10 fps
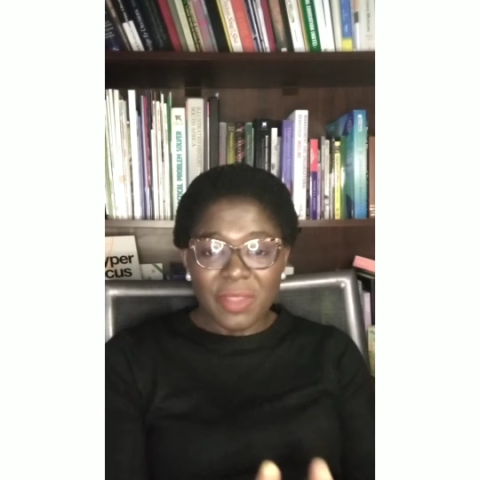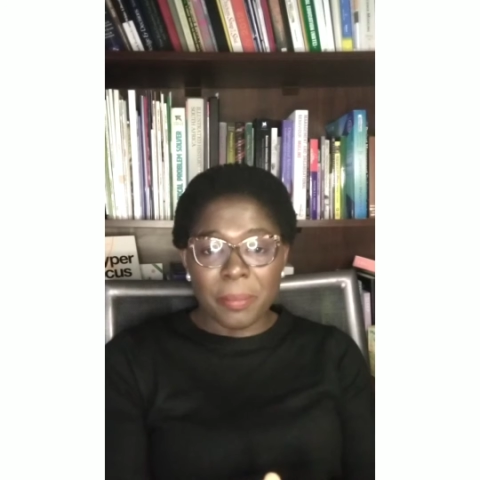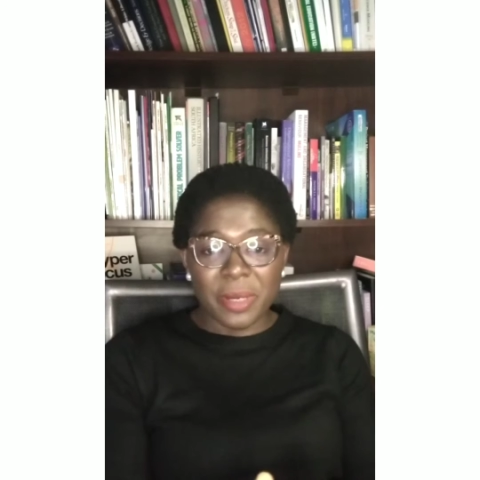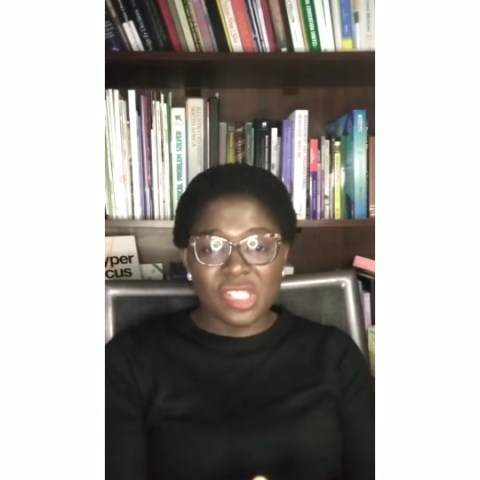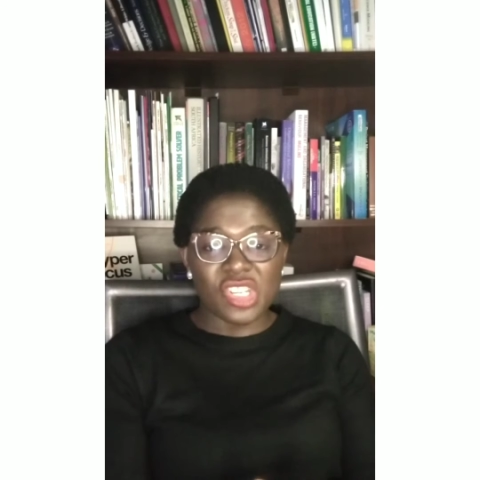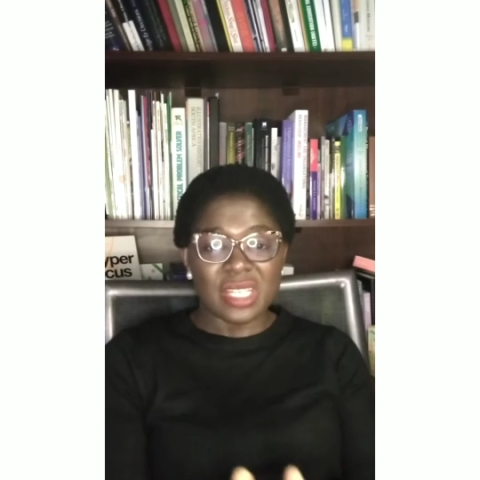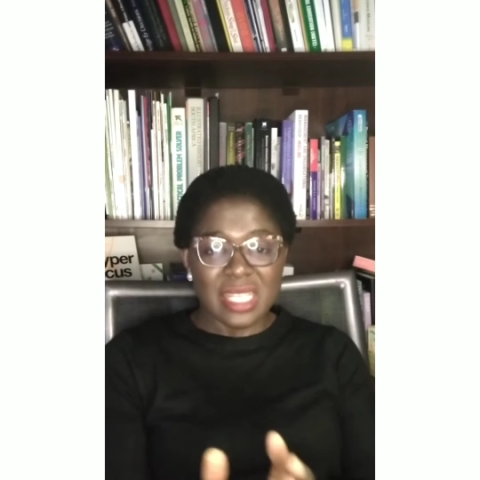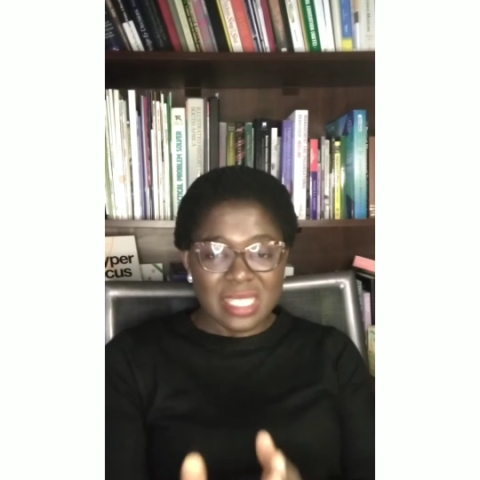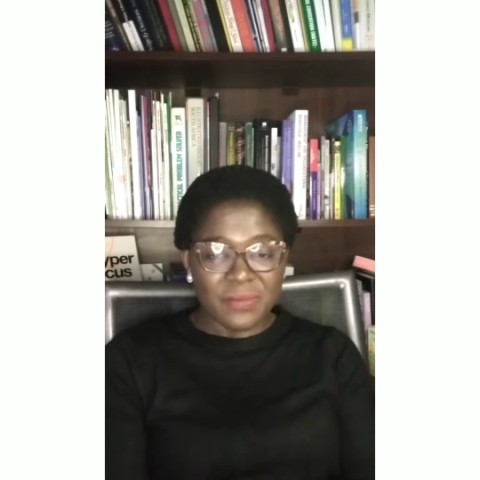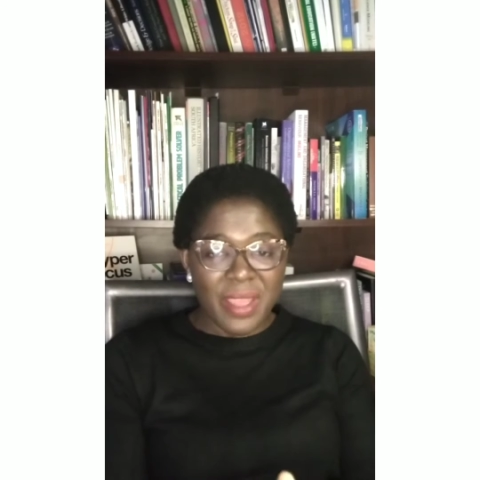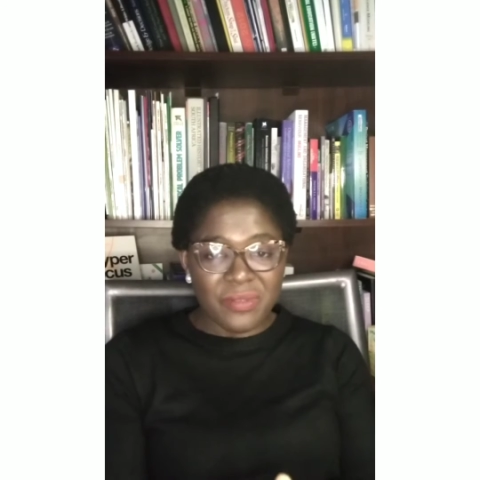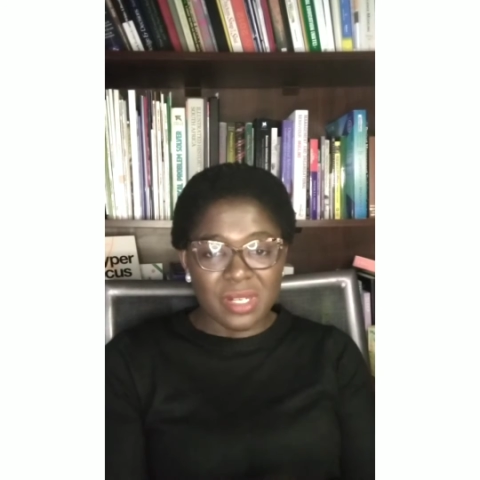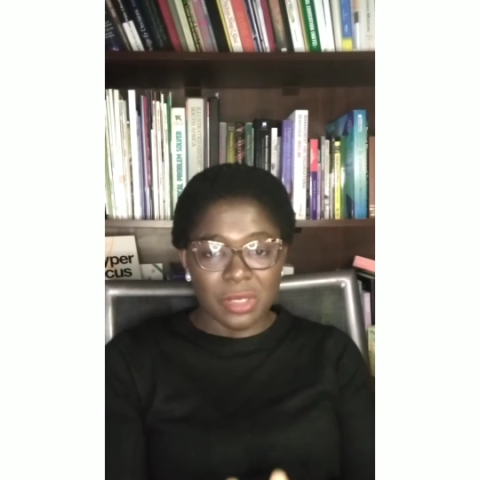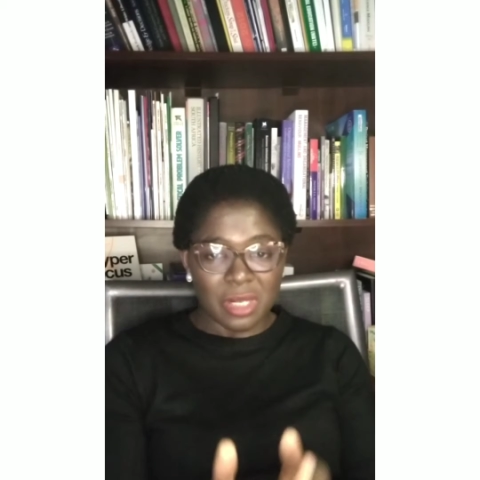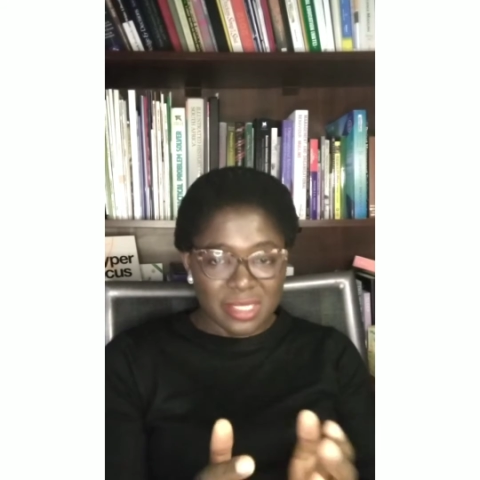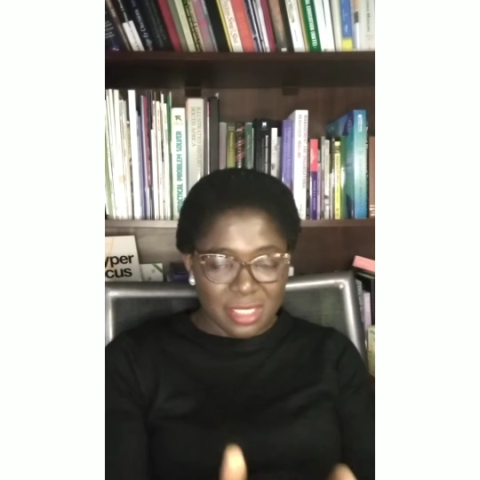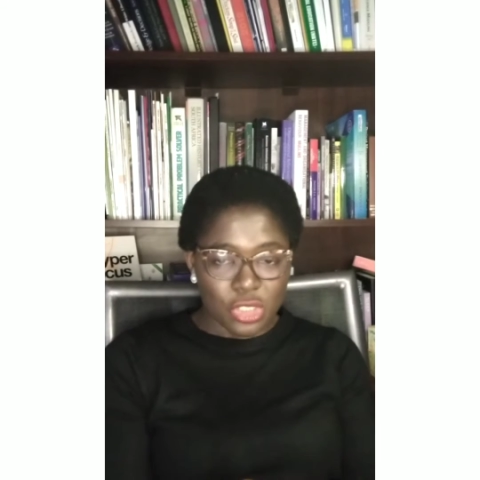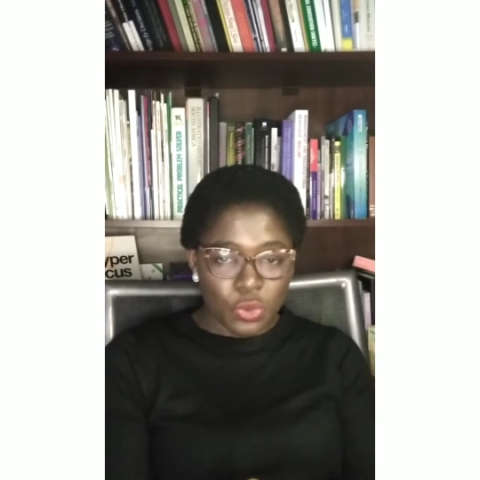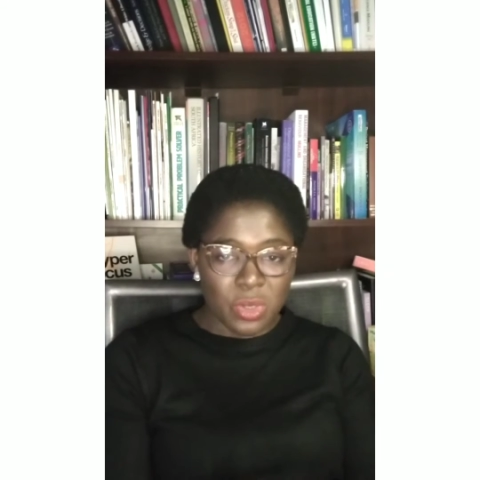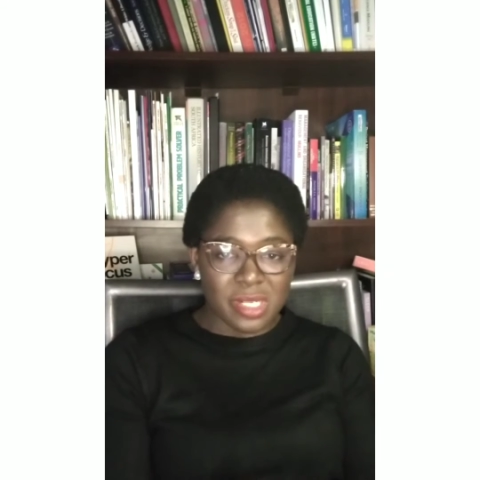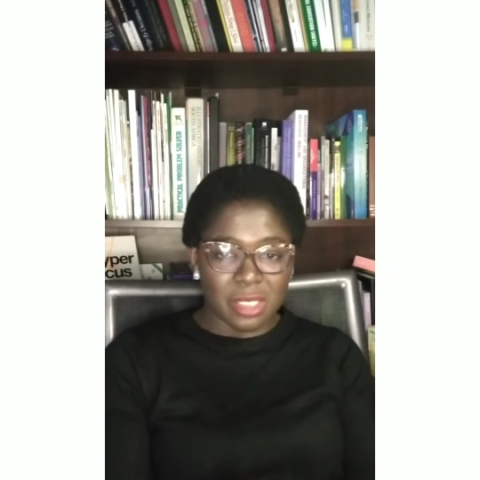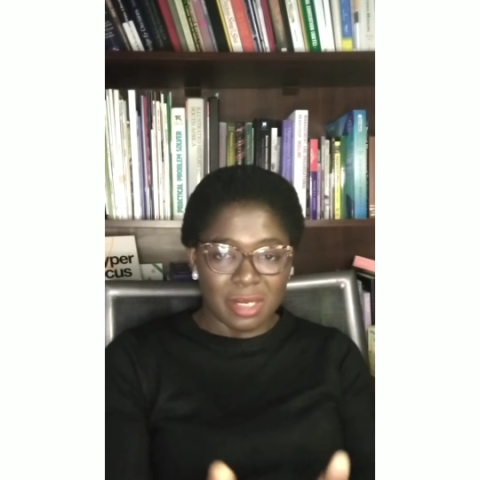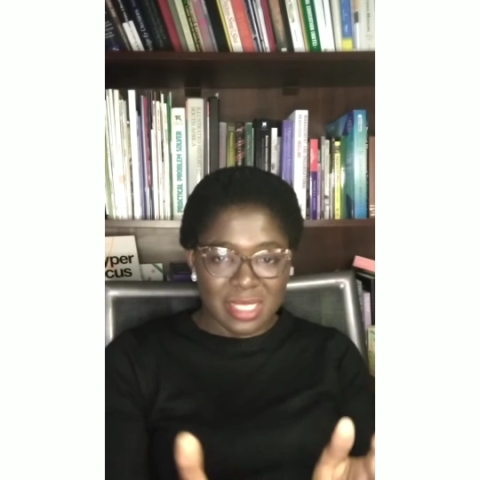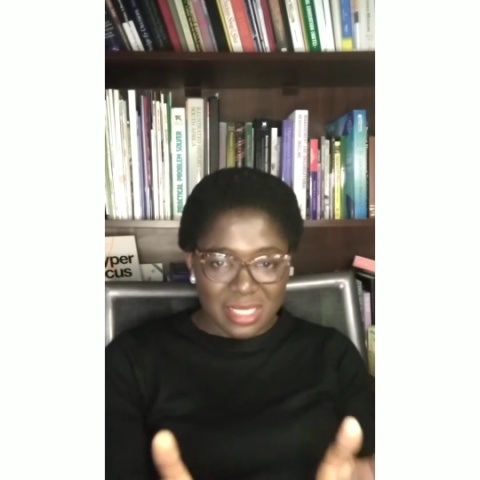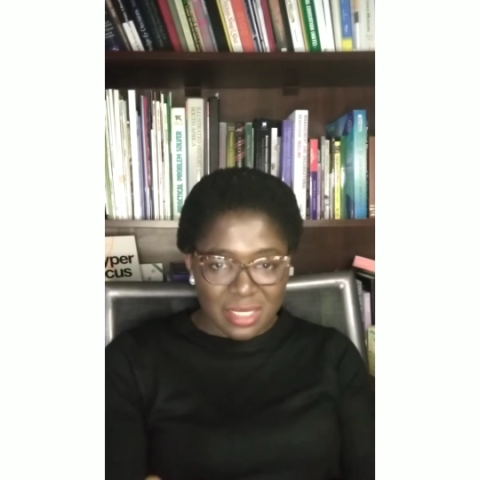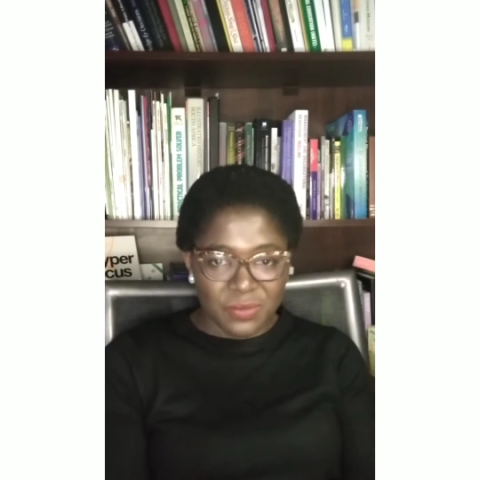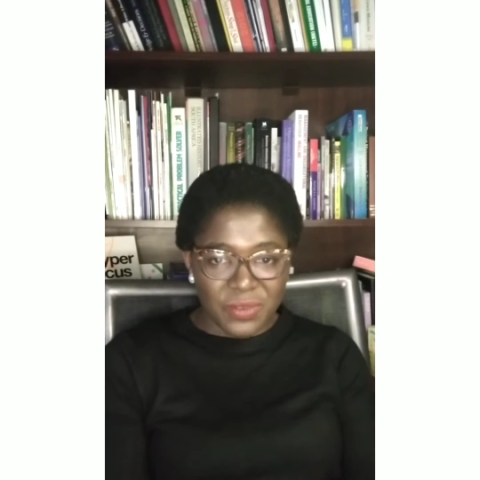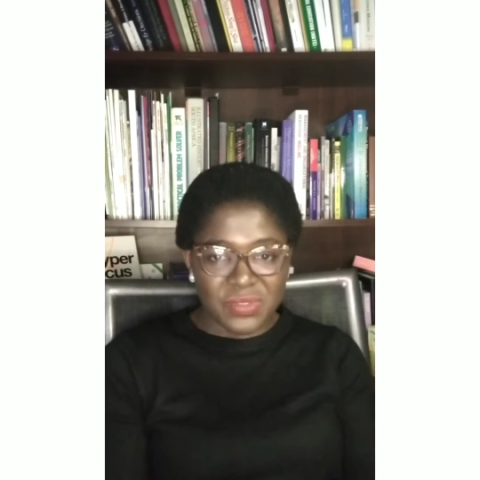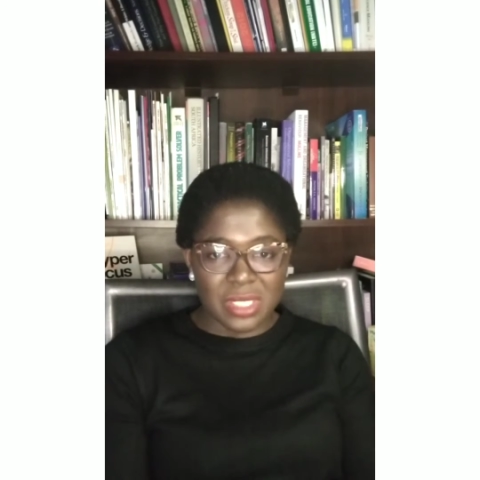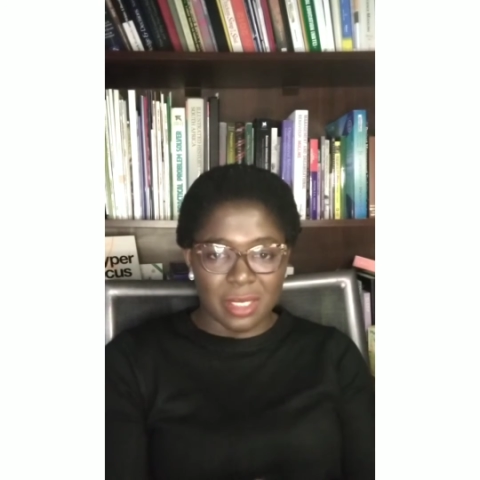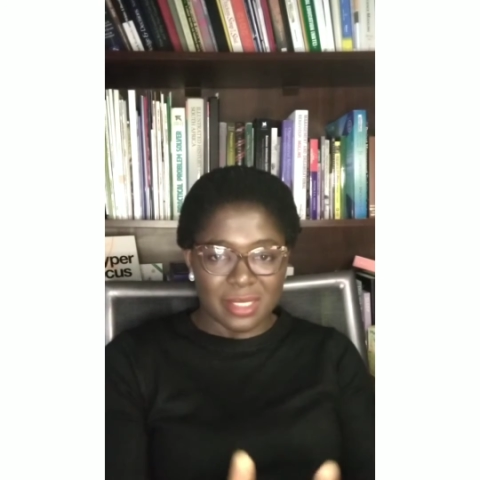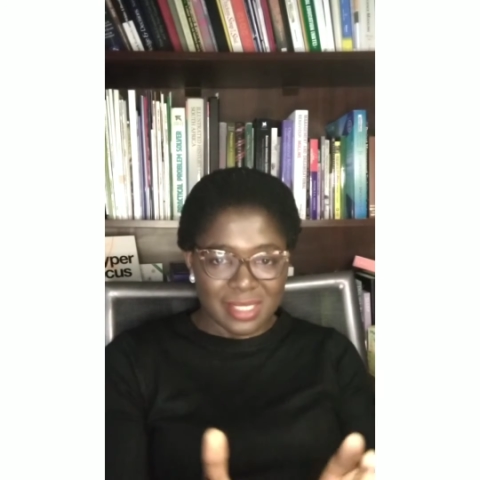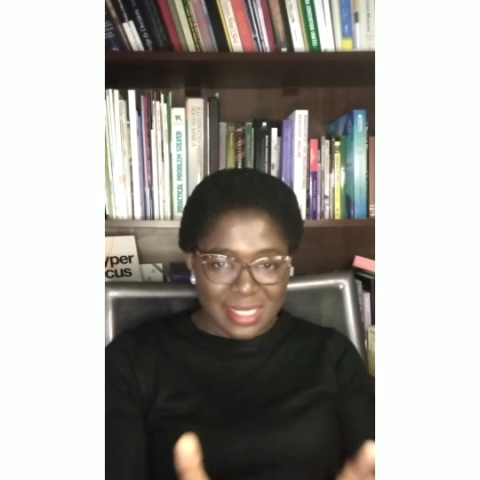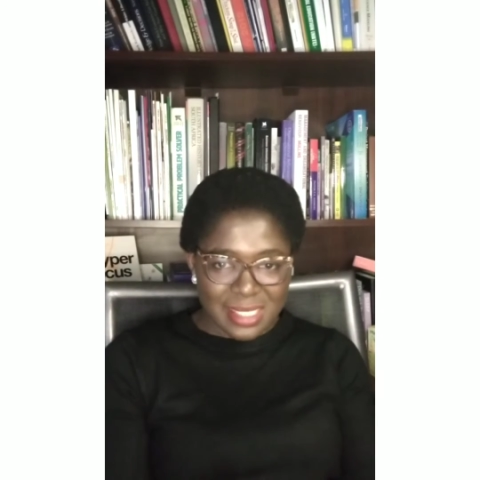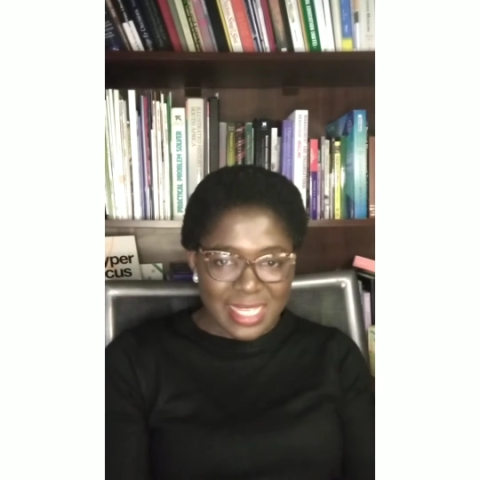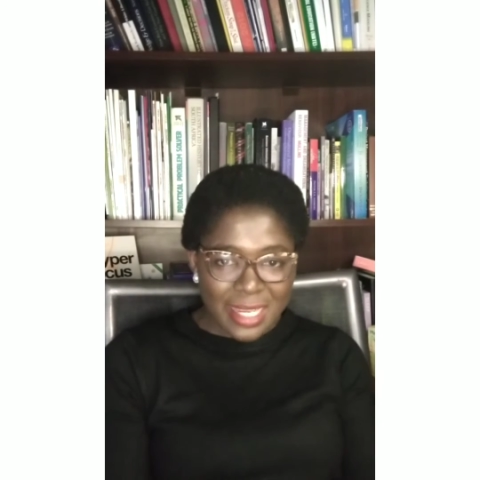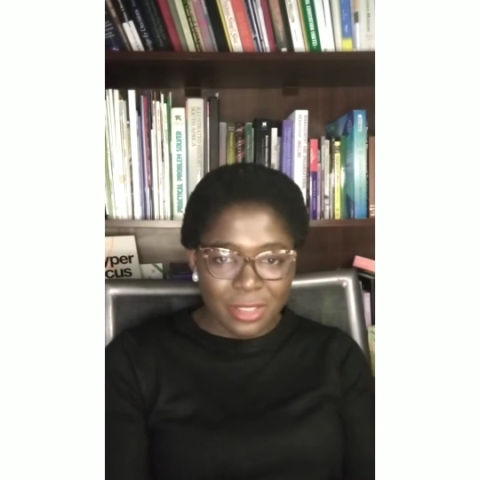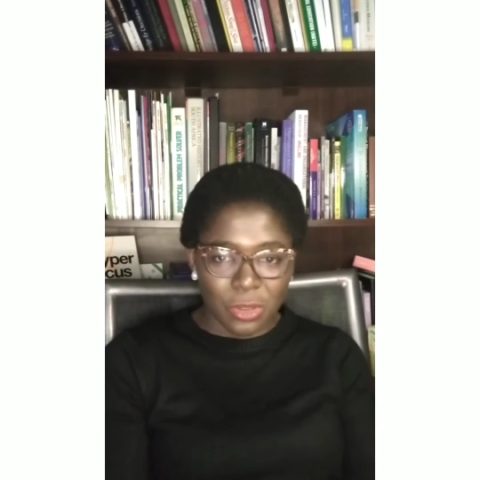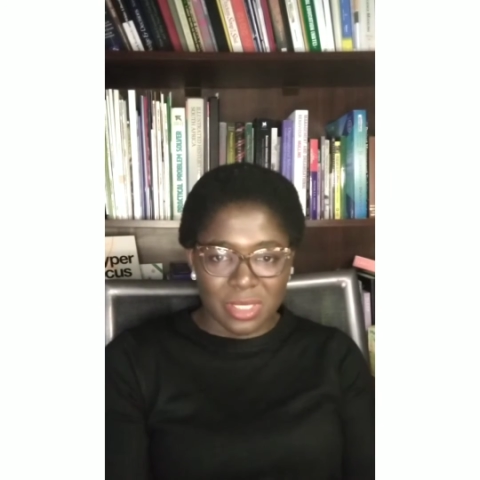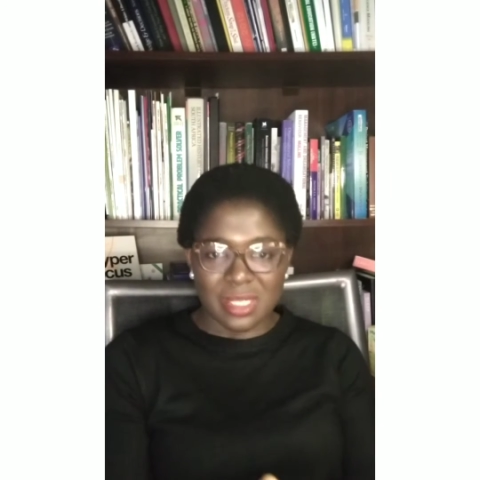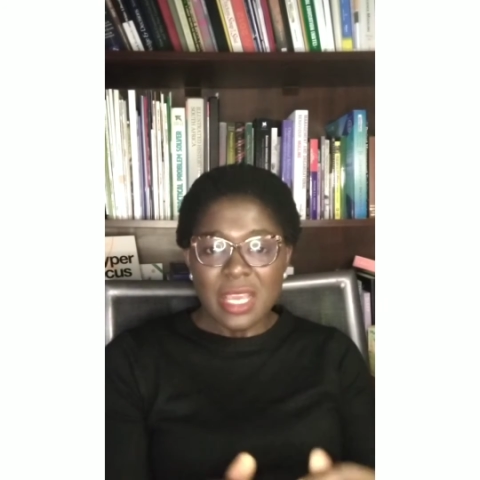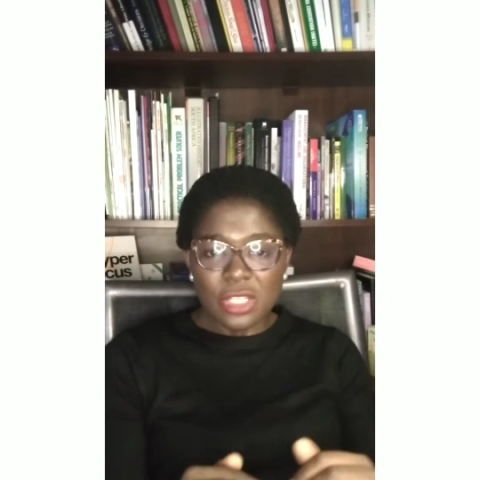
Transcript: the budget is $500, it's $200, it's $50, it's $10.